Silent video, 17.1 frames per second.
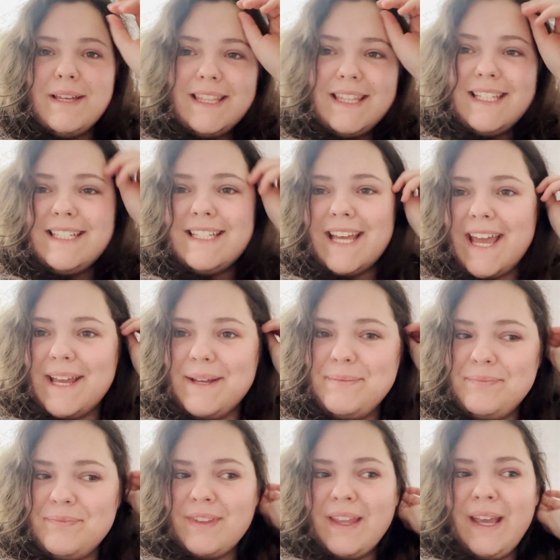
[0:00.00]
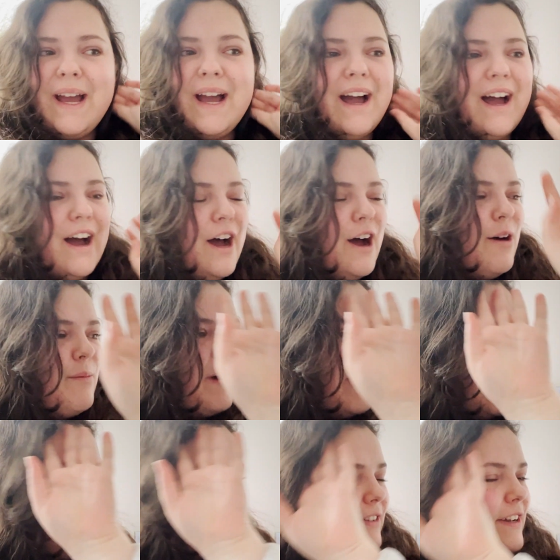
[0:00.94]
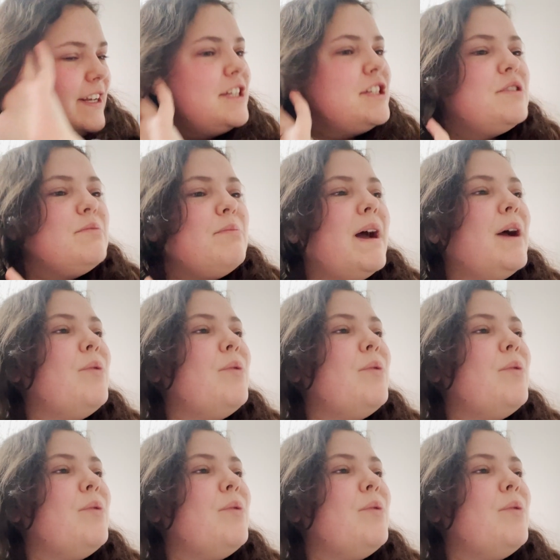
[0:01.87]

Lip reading: in the day. I finished my